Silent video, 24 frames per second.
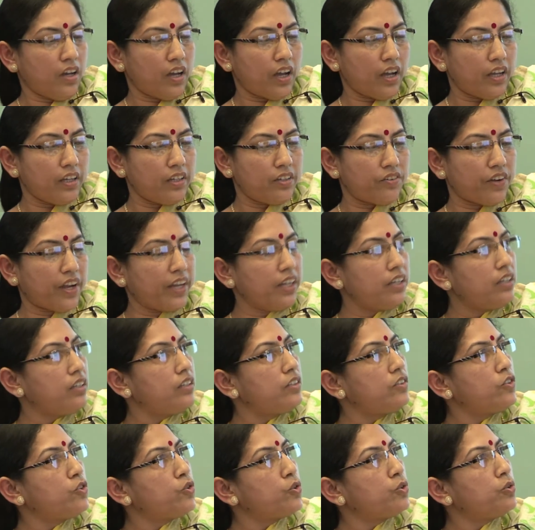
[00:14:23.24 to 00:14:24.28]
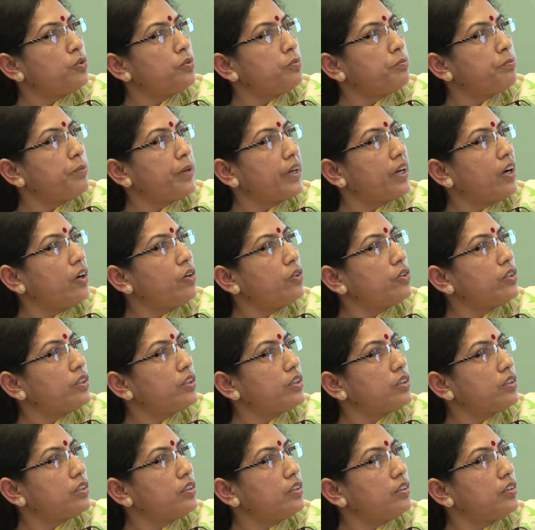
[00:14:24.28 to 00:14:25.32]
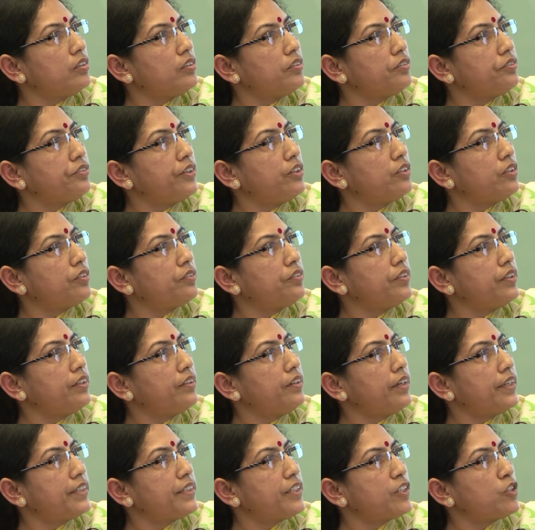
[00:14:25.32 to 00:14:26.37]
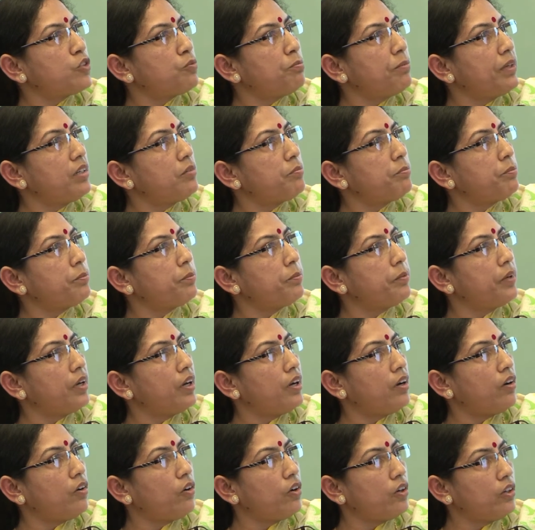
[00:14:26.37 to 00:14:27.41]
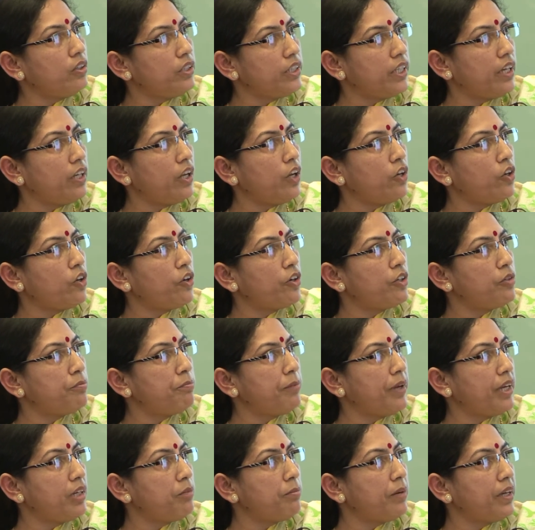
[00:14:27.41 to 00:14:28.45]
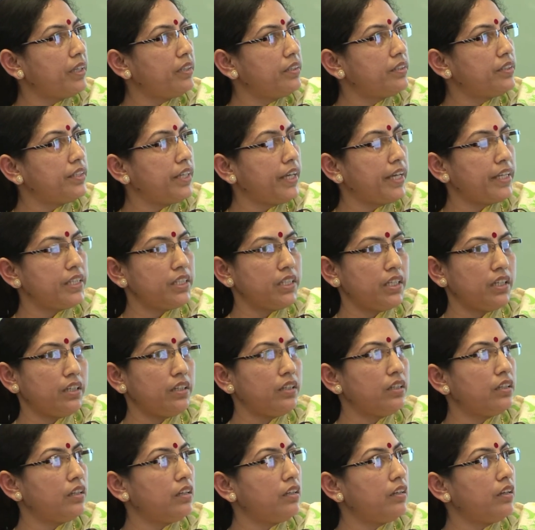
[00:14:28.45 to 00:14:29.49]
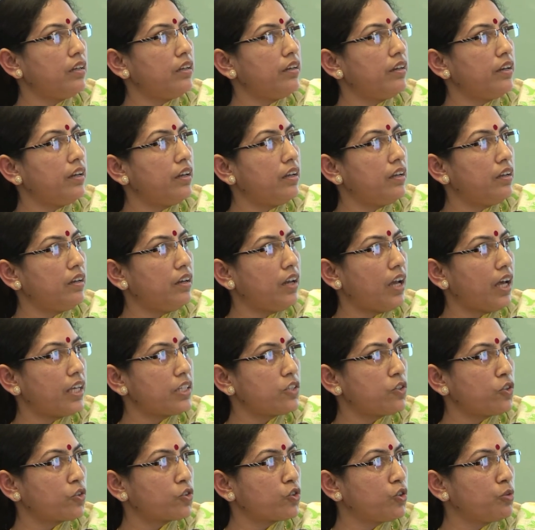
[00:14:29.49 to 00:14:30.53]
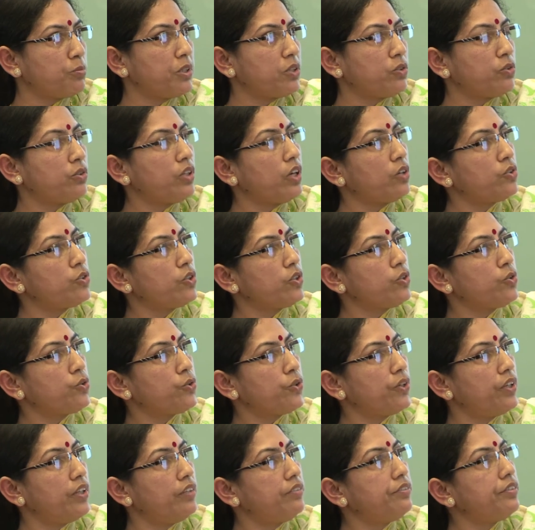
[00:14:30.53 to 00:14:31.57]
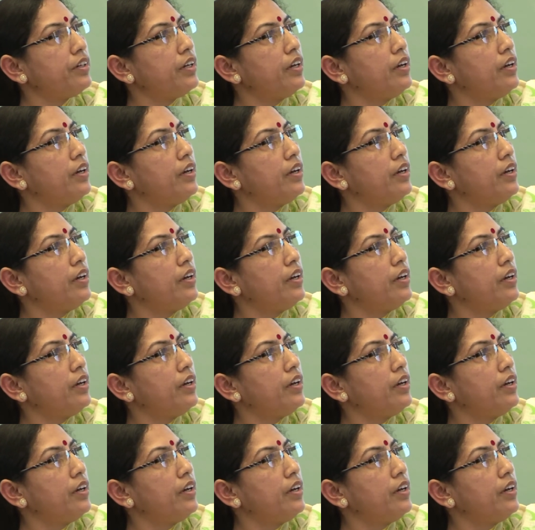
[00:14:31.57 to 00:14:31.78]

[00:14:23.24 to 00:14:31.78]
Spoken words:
I tried to bring out a few of the assessment on JNURM made by the CAG in last October 2012,